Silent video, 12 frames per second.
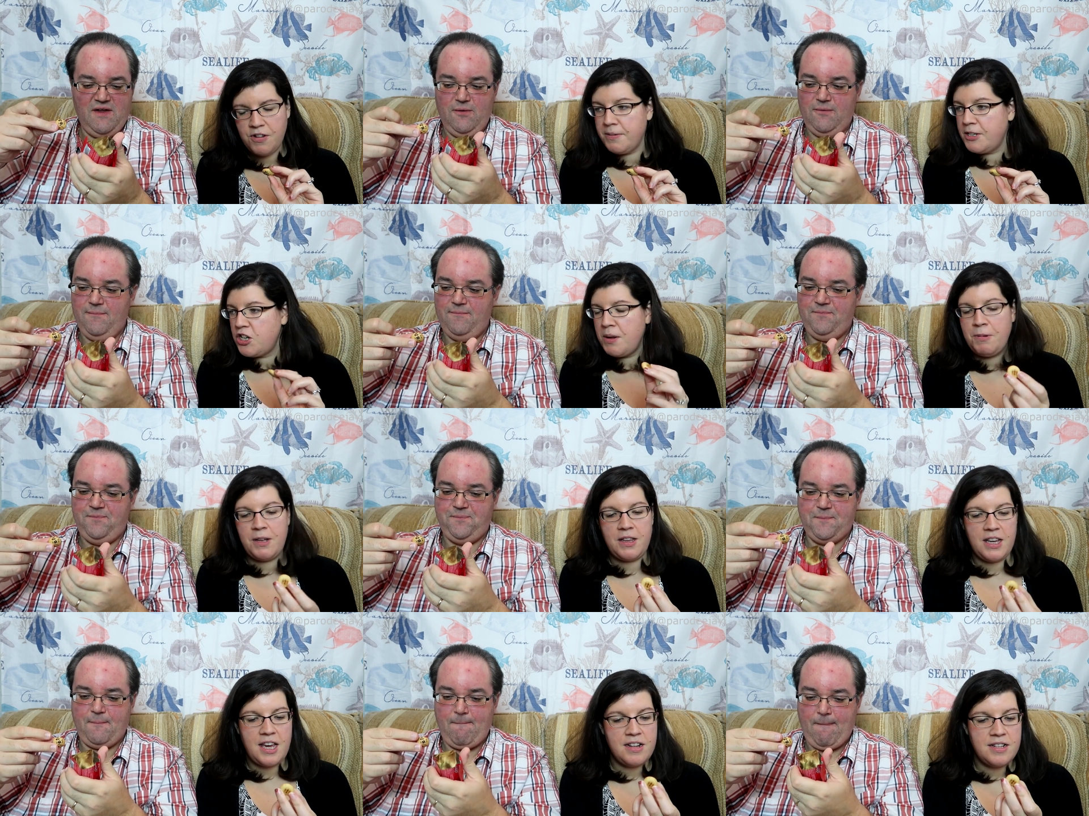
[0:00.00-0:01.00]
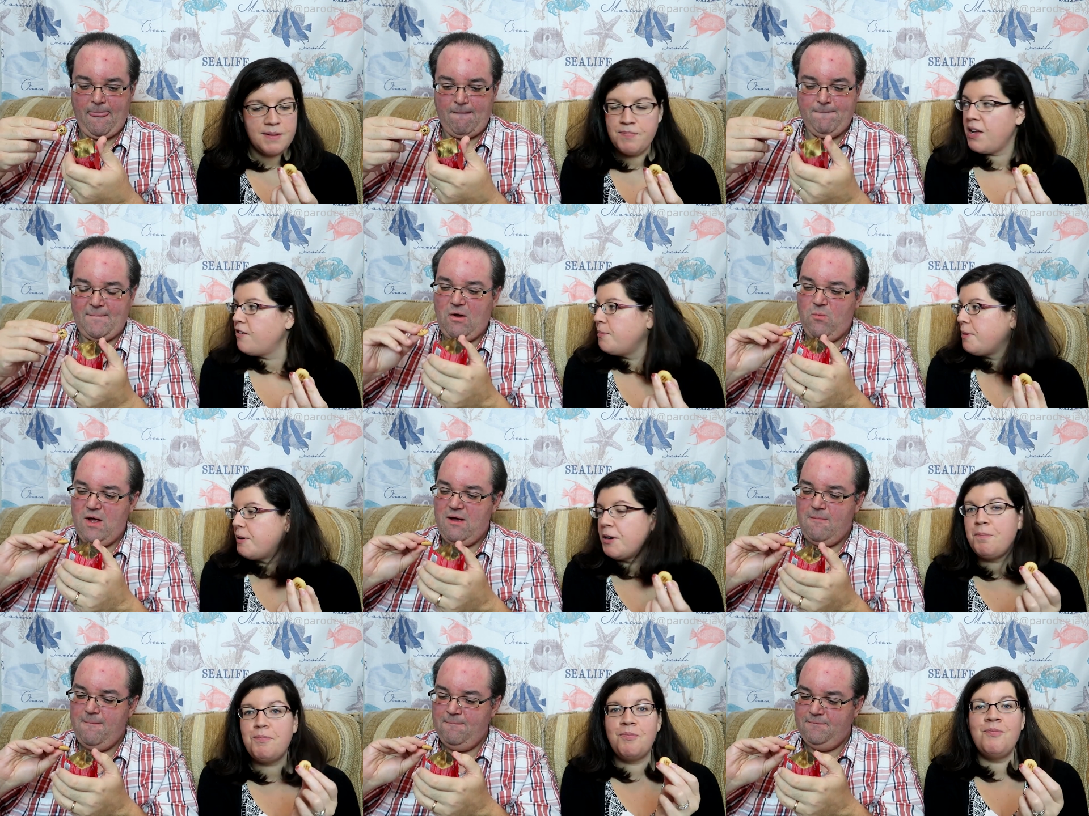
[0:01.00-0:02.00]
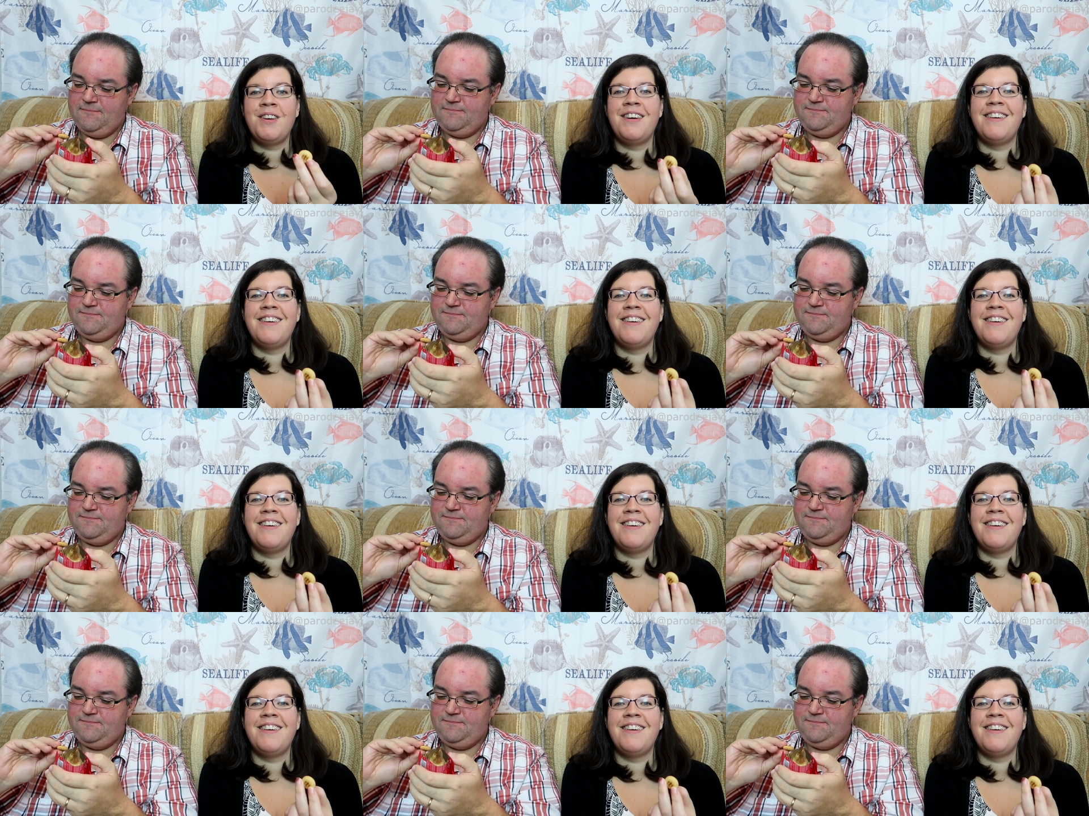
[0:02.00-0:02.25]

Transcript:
Speaker 1: were gonna be shaped like the kids. That would be Well, weird.